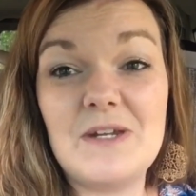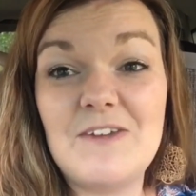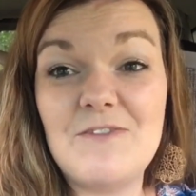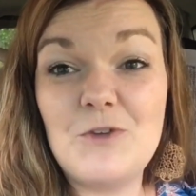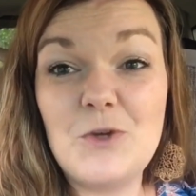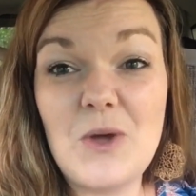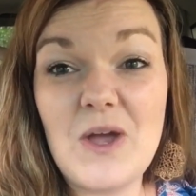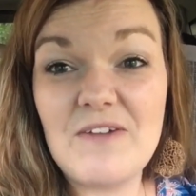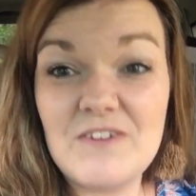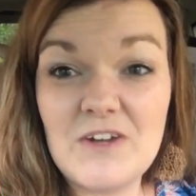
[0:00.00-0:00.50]
And if
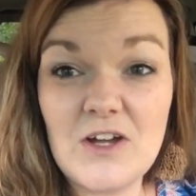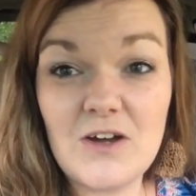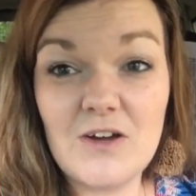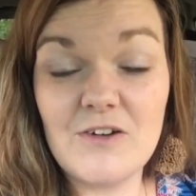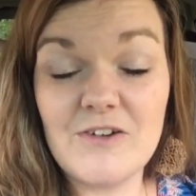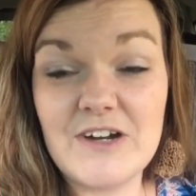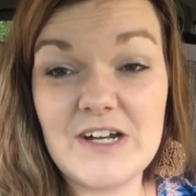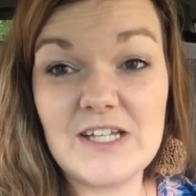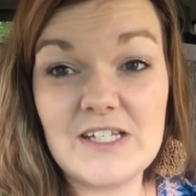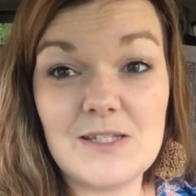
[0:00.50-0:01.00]
you have not
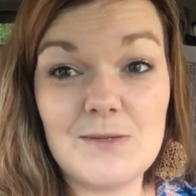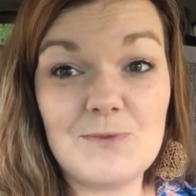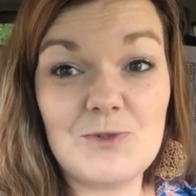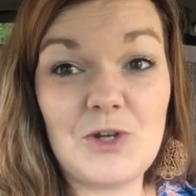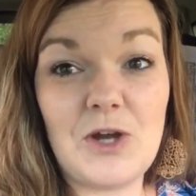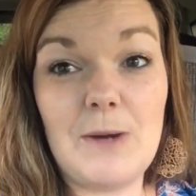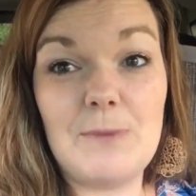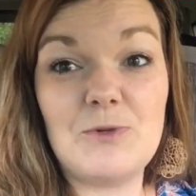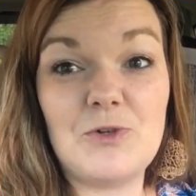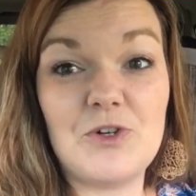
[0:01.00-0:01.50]
already
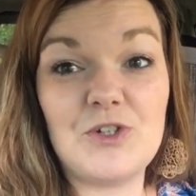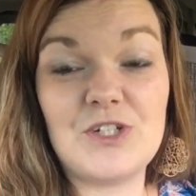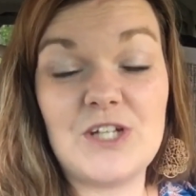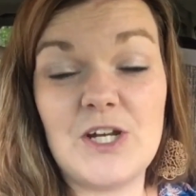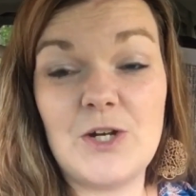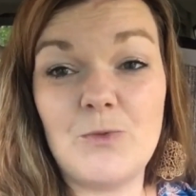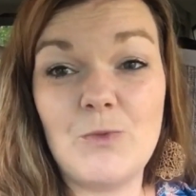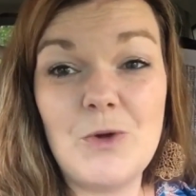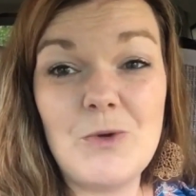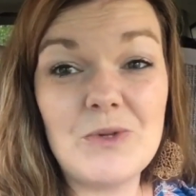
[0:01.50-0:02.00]
subscribed to our
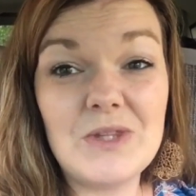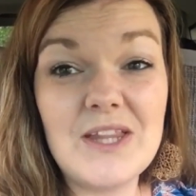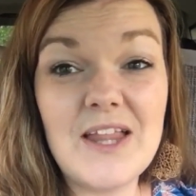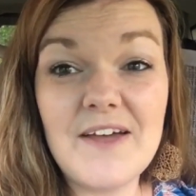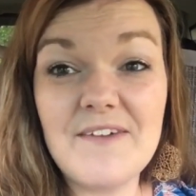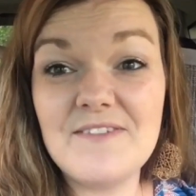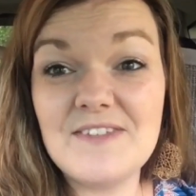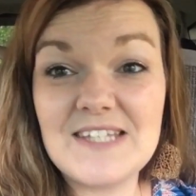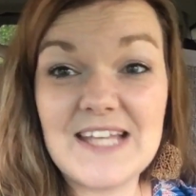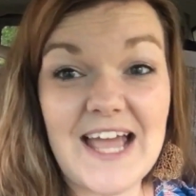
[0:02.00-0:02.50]
channel, we would
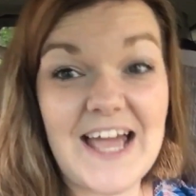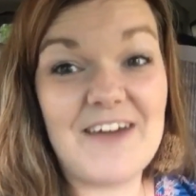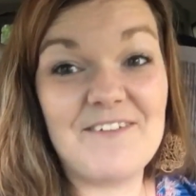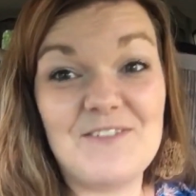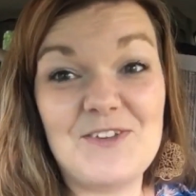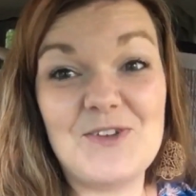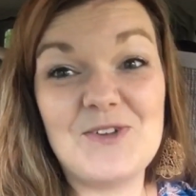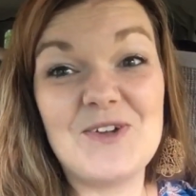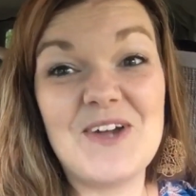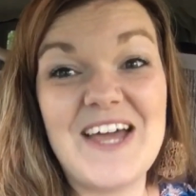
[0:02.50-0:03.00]
love to have
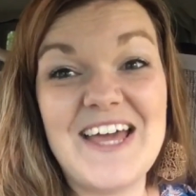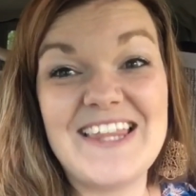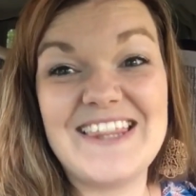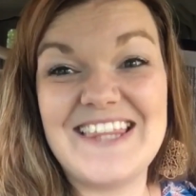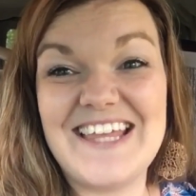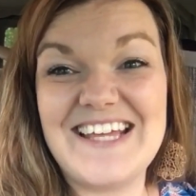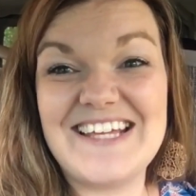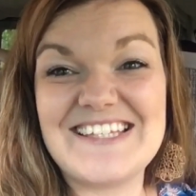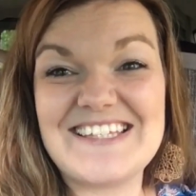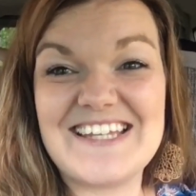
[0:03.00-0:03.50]
you.
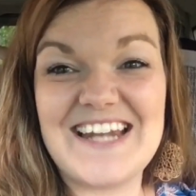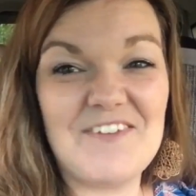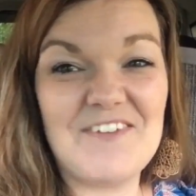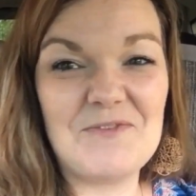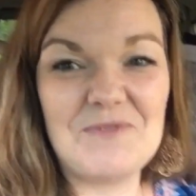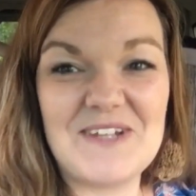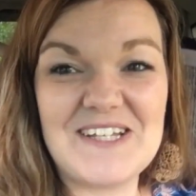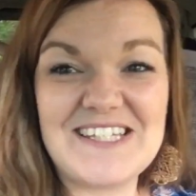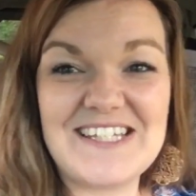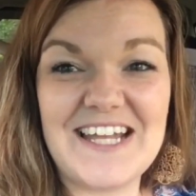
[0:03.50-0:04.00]
Thanks, and have
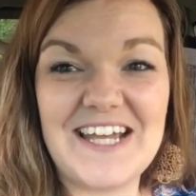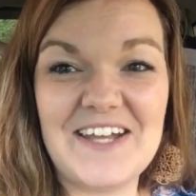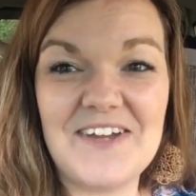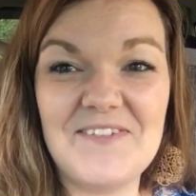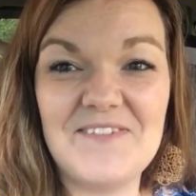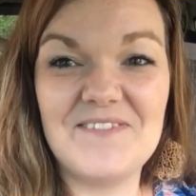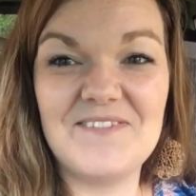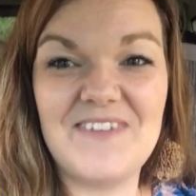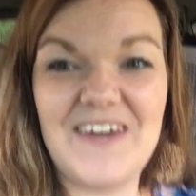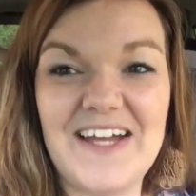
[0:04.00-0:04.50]
a blessed day.
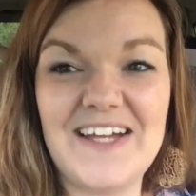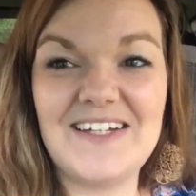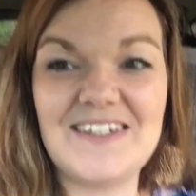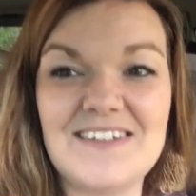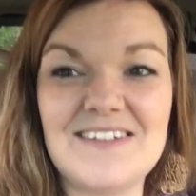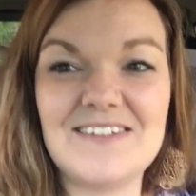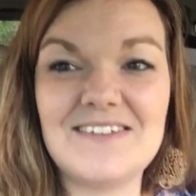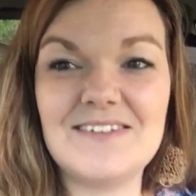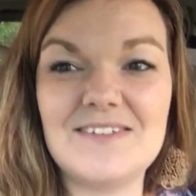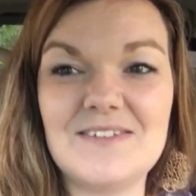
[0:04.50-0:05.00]
Bye.